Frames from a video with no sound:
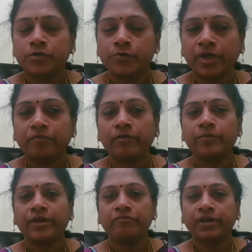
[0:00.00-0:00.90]
Today we'll
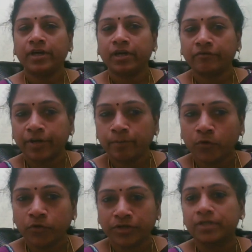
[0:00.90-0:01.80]
briefly cover
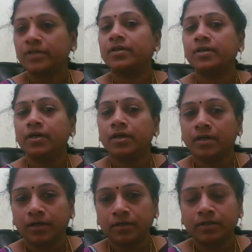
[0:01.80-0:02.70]
about
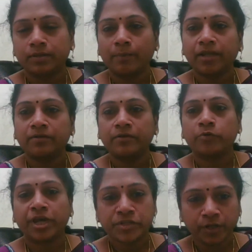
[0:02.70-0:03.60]
the blood
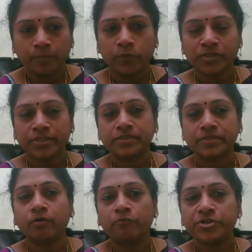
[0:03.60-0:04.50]
donation
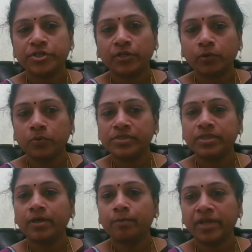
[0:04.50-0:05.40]
process, which includes
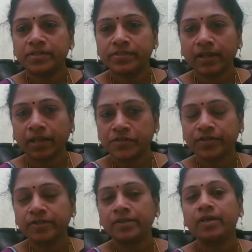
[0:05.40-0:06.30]
the blood
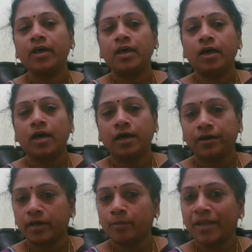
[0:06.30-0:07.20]
selection and
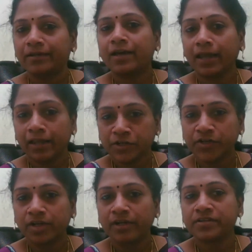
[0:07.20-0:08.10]
blood
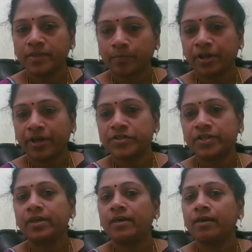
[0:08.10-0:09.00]
collection and
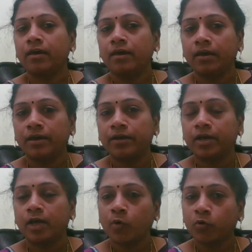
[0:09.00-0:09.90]
separation, and
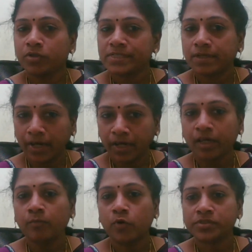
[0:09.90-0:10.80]
about the
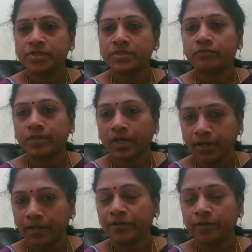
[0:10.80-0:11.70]
screening process of the
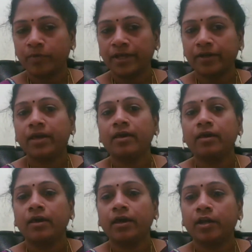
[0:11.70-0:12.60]
collected blood,
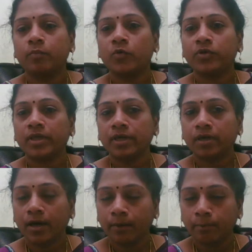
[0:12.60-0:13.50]
and about the
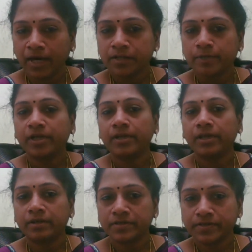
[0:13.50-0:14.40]
compatibility
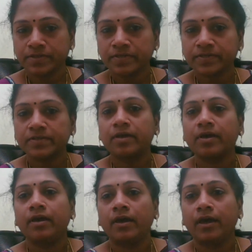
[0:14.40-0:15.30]
testings
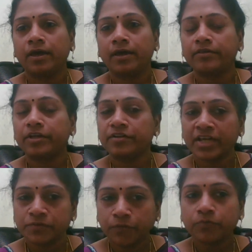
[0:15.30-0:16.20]
and the
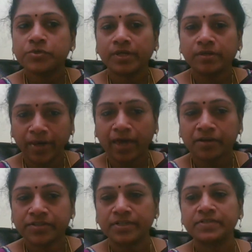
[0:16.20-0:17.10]
transfusion
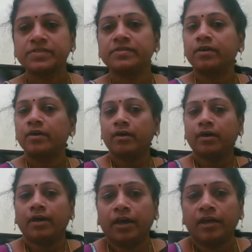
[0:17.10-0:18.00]
reactions,
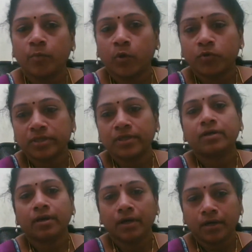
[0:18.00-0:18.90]
and about the
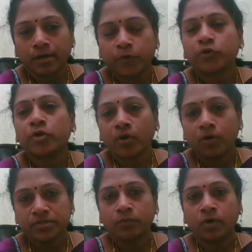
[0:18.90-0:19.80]

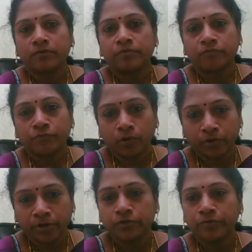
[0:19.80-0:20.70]
protocols what we are
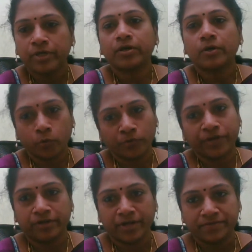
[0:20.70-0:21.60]
following during the COVID
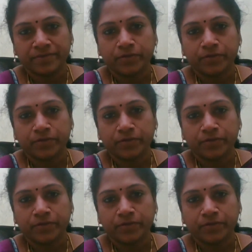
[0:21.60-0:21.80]
crisis.